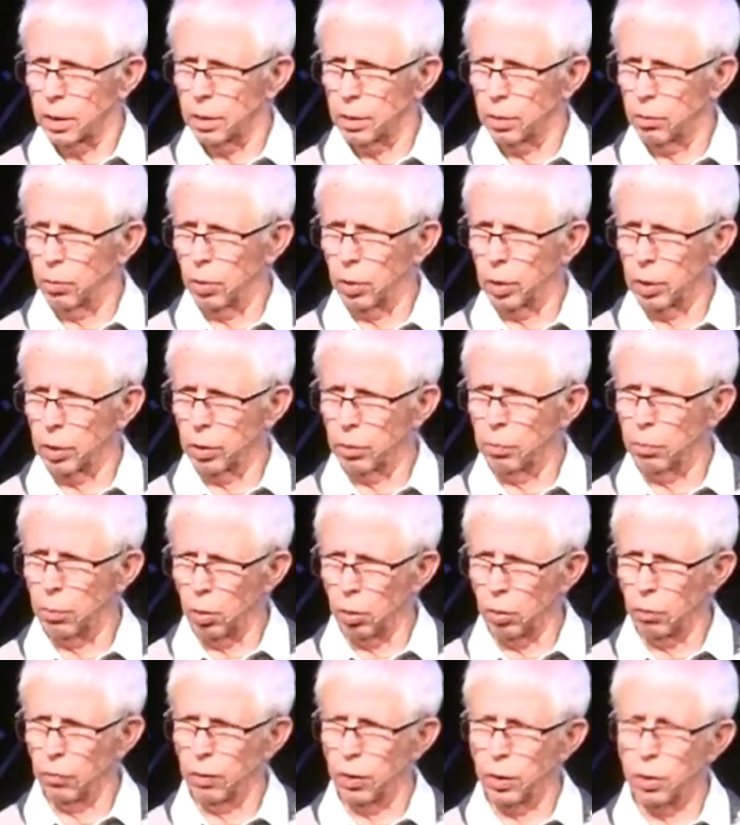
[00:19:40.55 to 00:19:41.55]
what are the
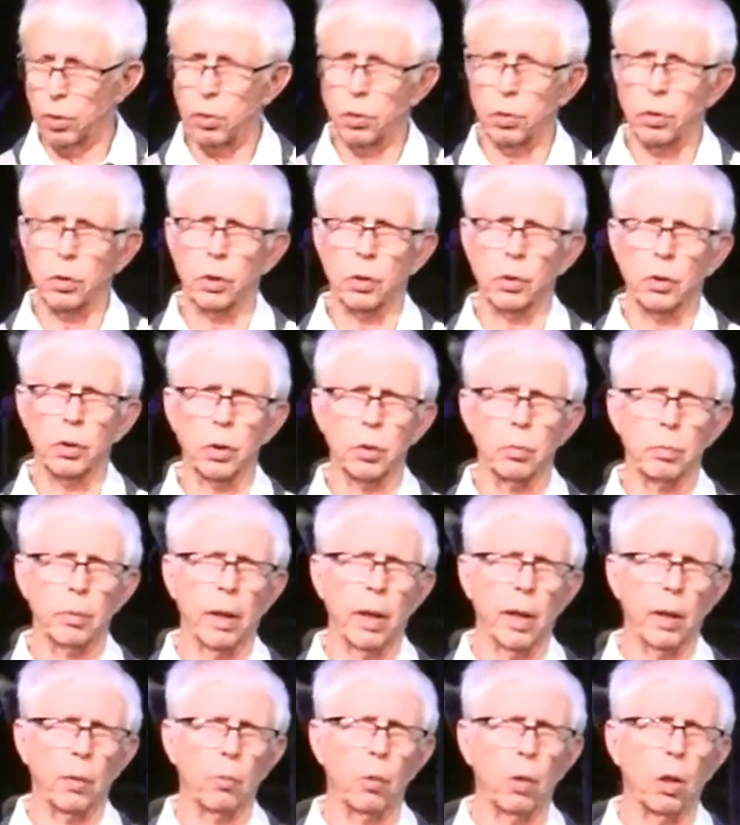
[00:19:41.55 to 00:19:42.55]
motivations of this
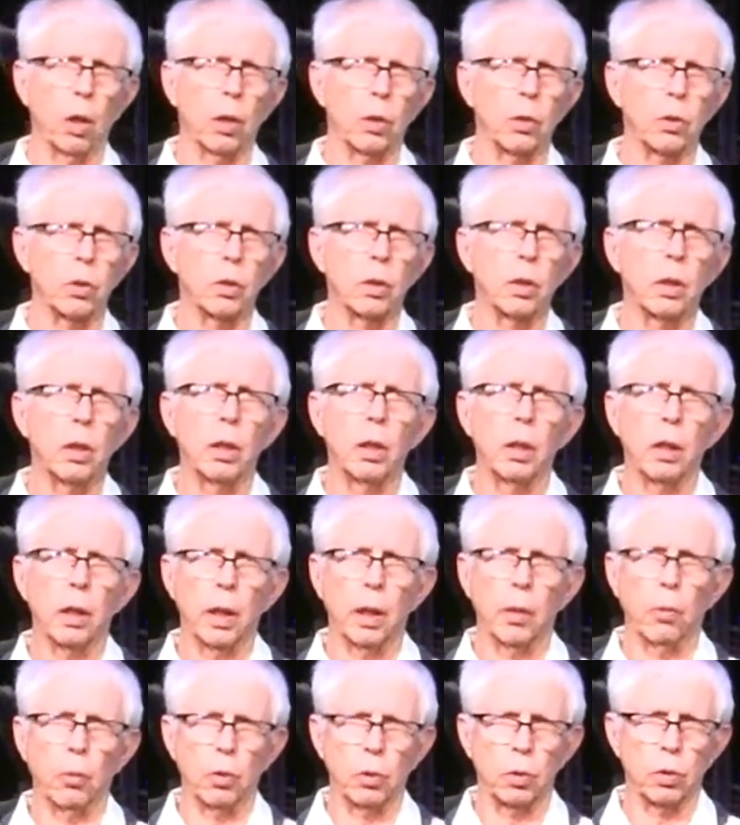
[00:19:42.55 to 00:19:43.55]
man was,
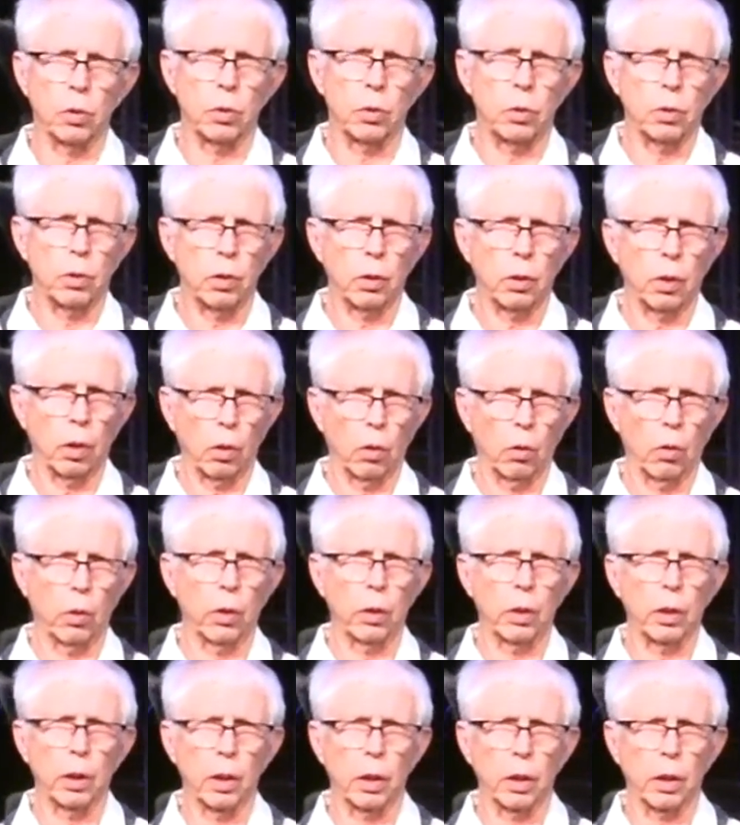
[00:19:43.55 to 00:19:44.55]
it was the
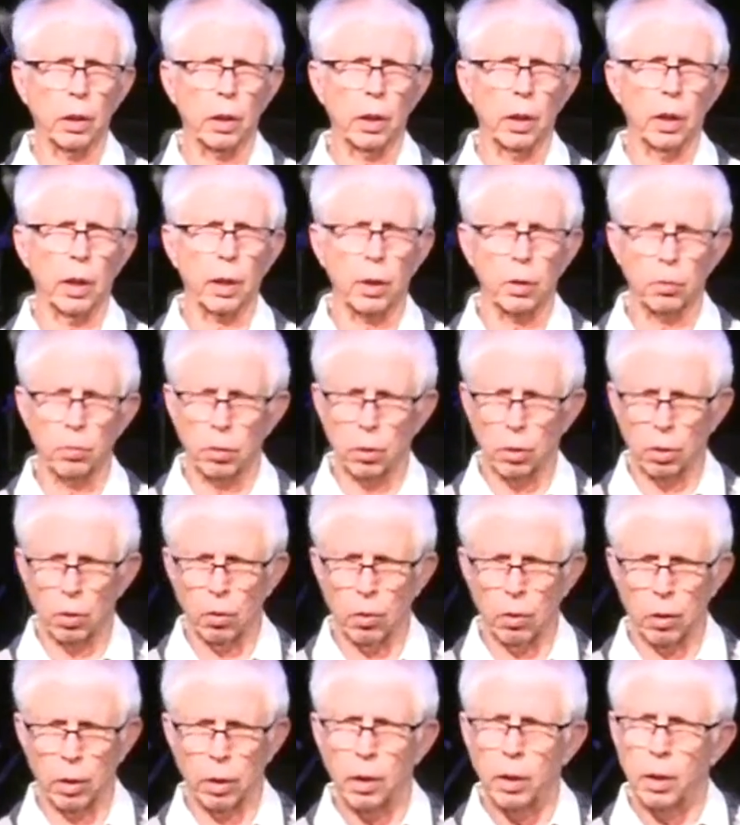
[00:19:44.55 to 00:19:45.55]
Lord. He had a connection with the
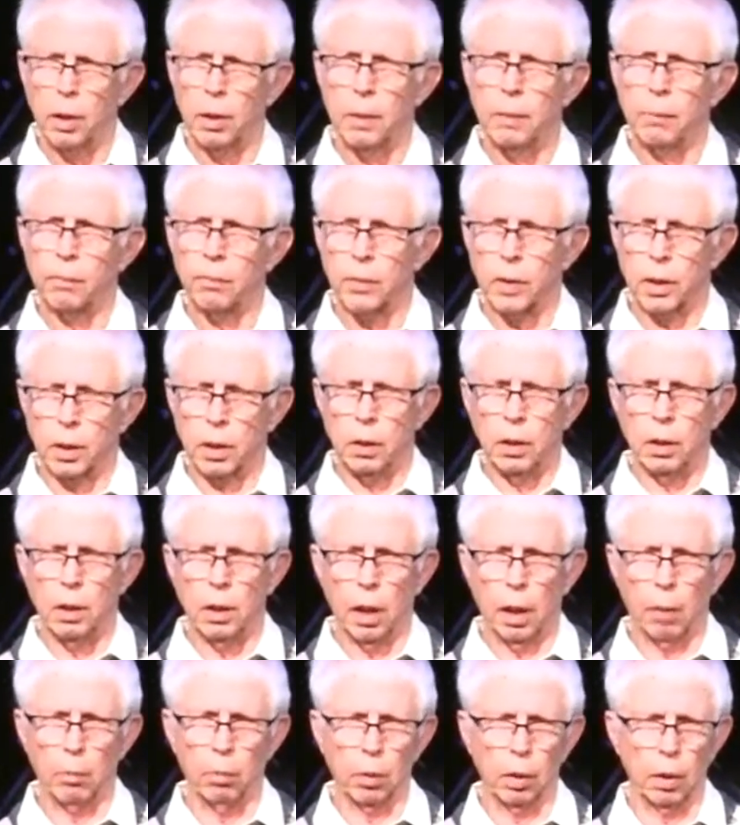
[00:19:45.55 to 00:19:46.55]
Lord.
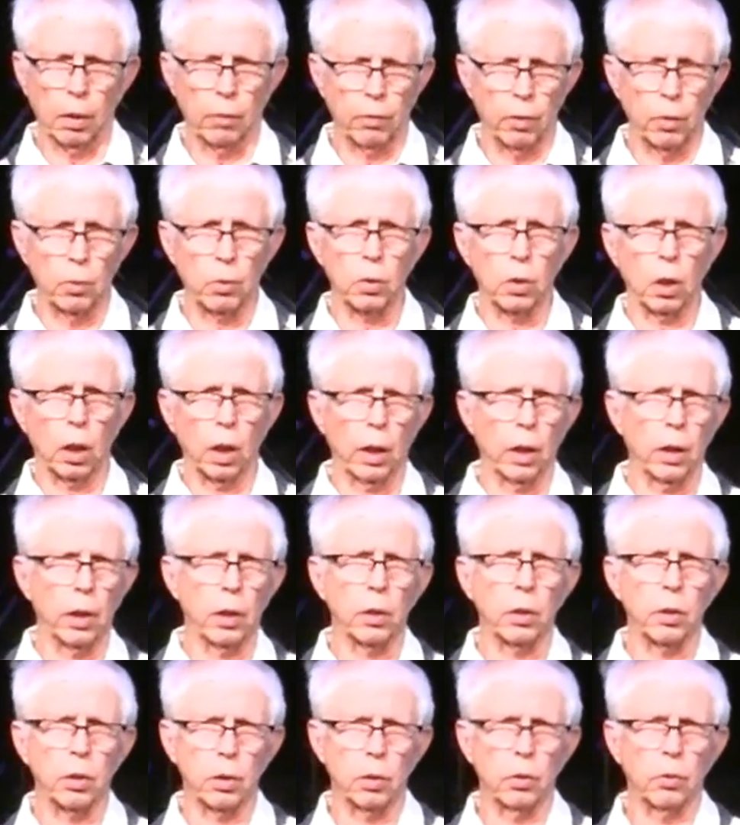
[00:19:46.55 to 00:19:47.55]
I believe he was led
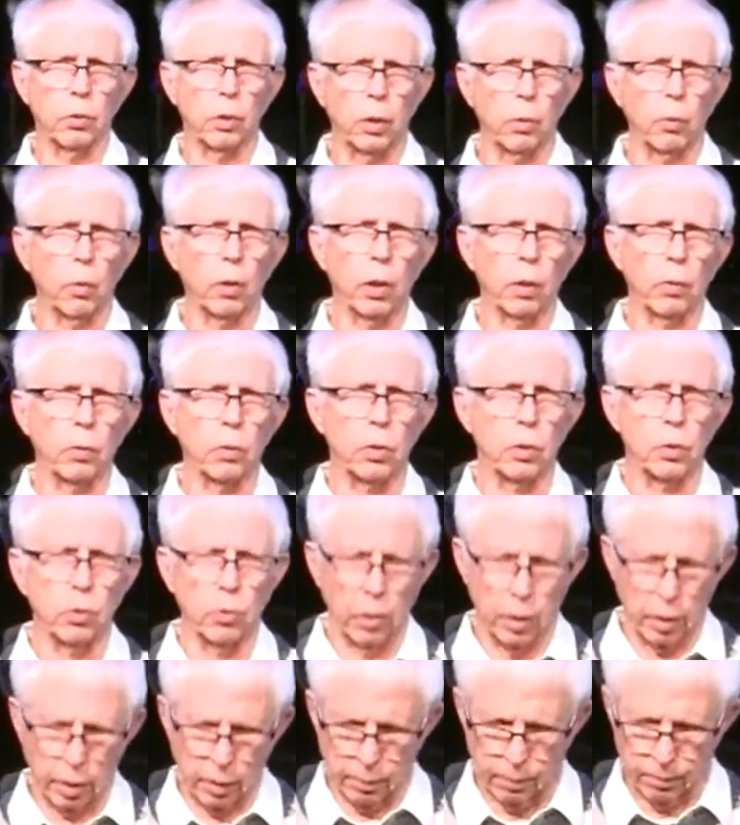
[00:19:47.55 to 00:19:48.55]
into doing what he was
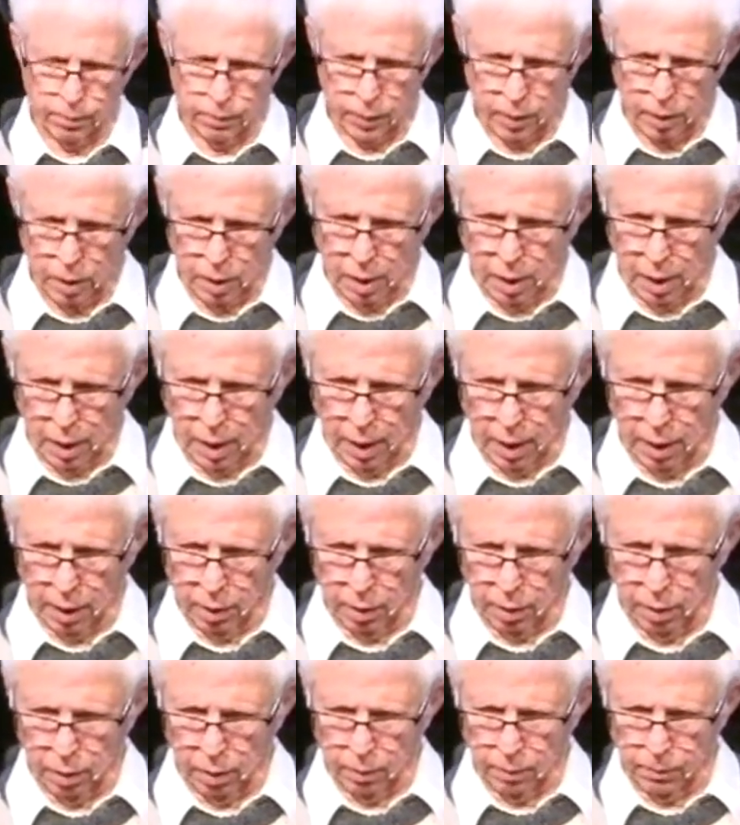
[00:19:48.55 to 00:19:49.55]
doing. And
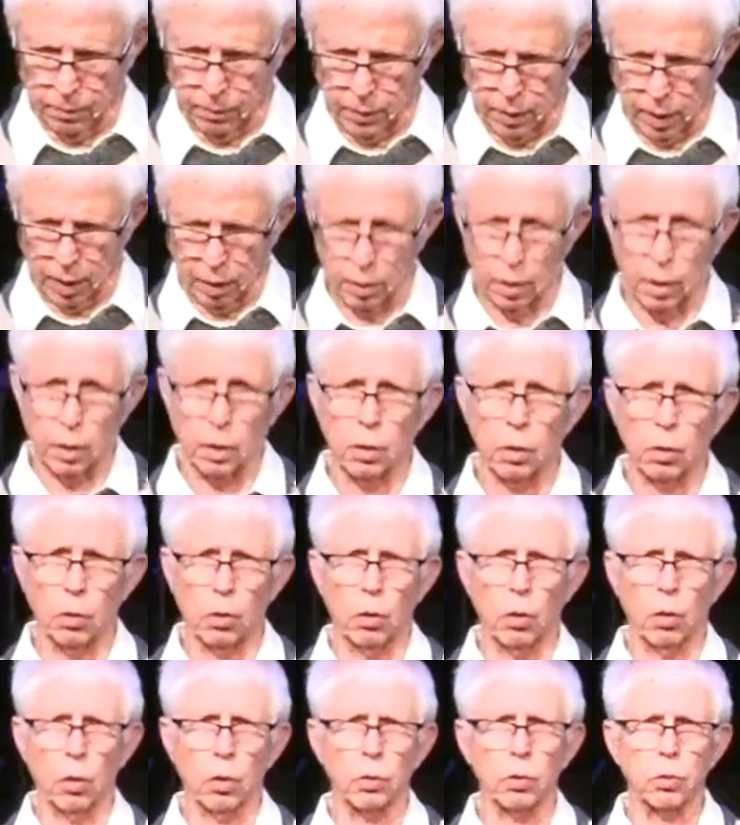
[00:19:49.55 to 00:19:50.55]
I think the
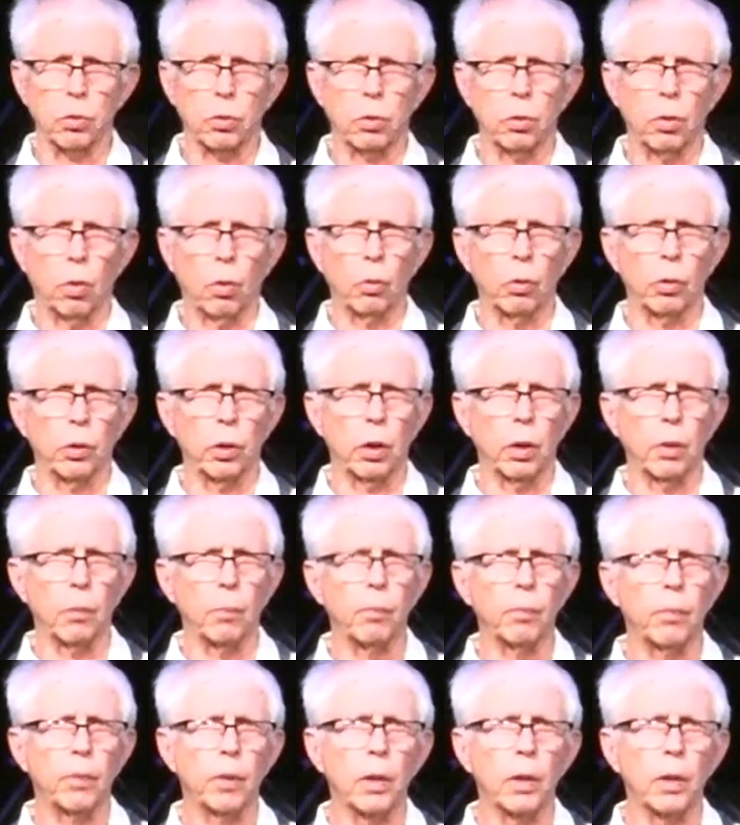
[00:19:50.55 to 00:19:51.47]
Lord also told him